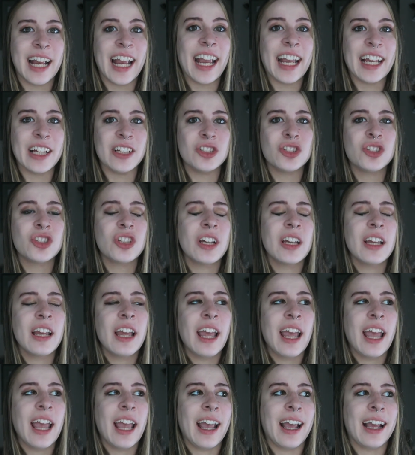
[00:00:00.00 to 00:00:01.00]
ish
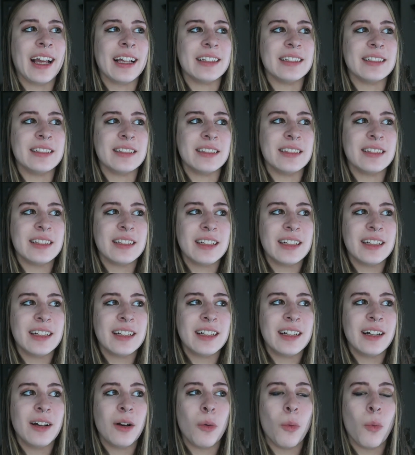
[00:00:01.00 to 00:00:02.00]
and
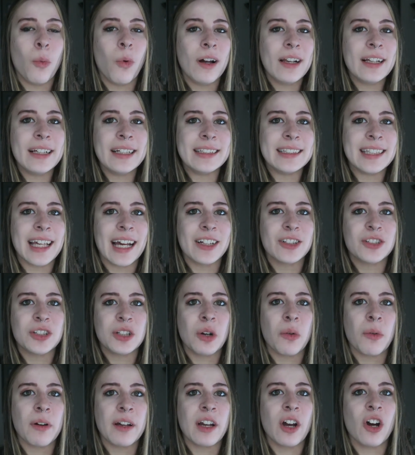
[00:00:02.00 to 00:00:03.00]
what is
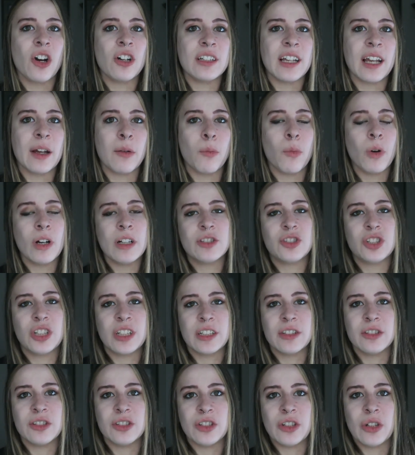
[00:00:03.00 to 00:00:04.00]
actually going on and what
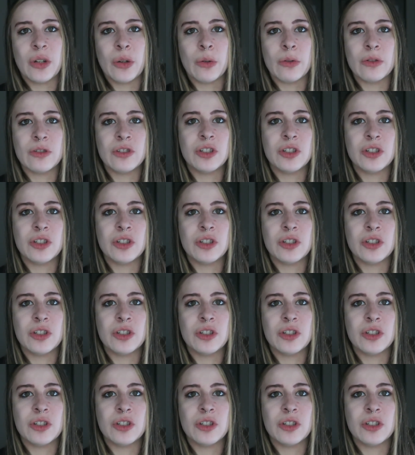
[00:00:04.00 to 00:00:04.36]
she can do